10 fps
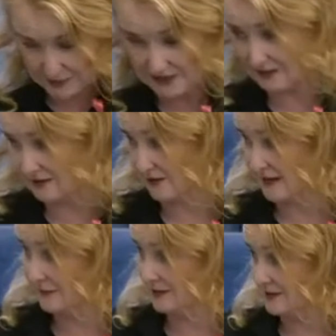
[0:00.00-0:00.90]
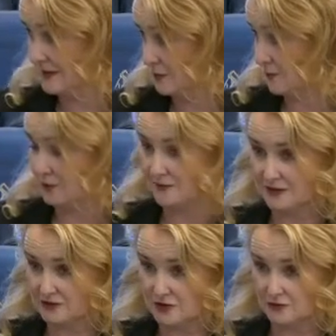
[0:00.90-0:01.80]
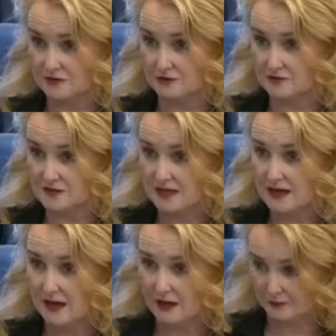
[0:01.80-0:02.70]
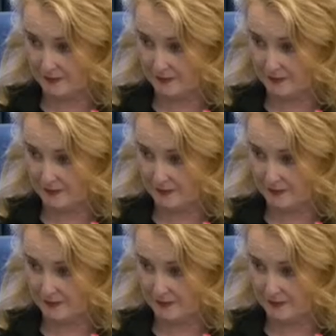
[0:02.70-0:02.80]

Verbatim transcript: particularly if you consider we're coming out of two years of a